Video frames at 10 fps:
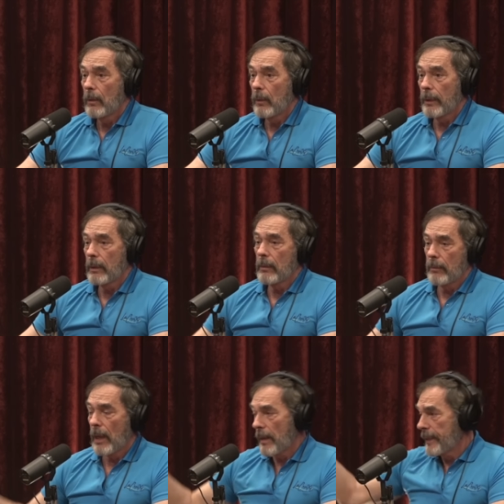where
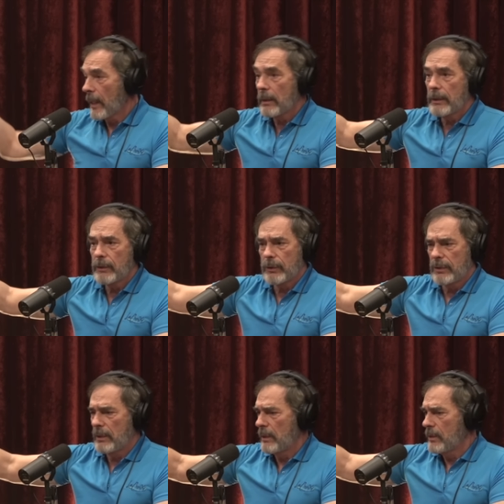Muhammad Ali's
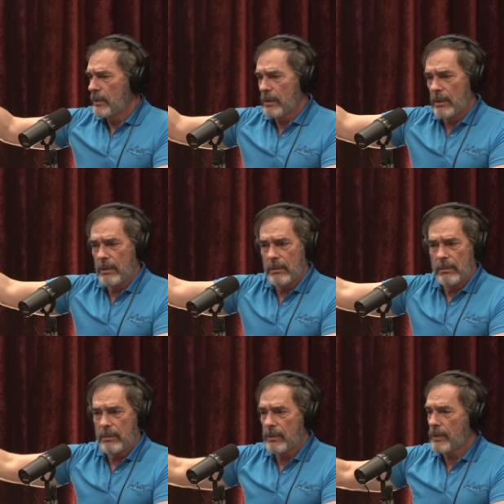niece
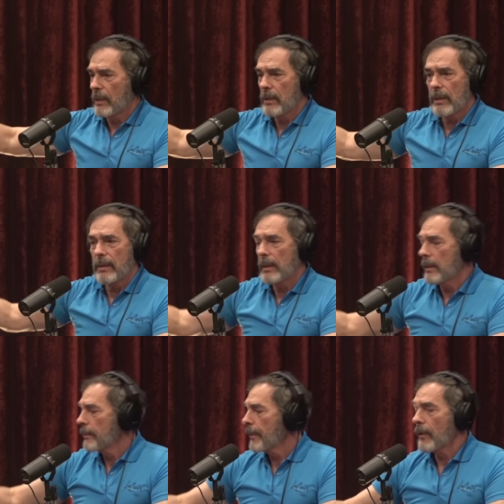and son, I think,
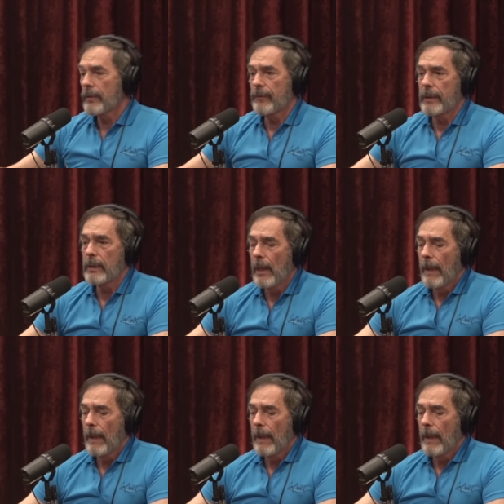are part of it.